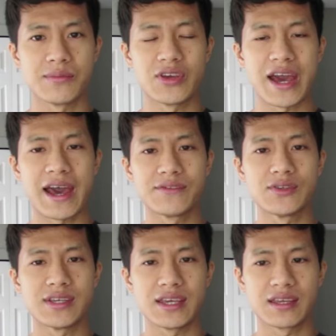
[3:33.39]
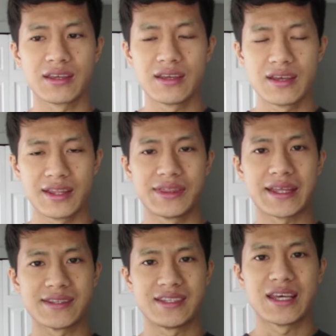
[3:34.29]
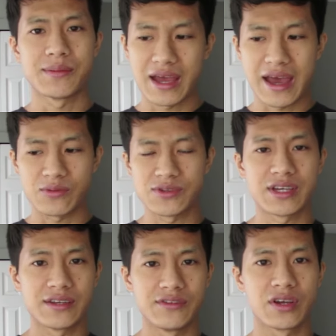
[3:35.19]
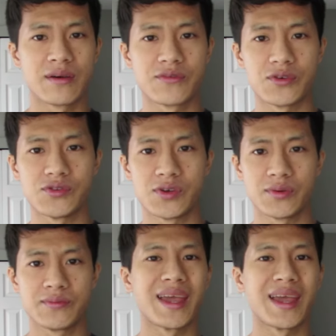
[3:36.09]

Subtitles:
You have to take that step outside of your comfort zone.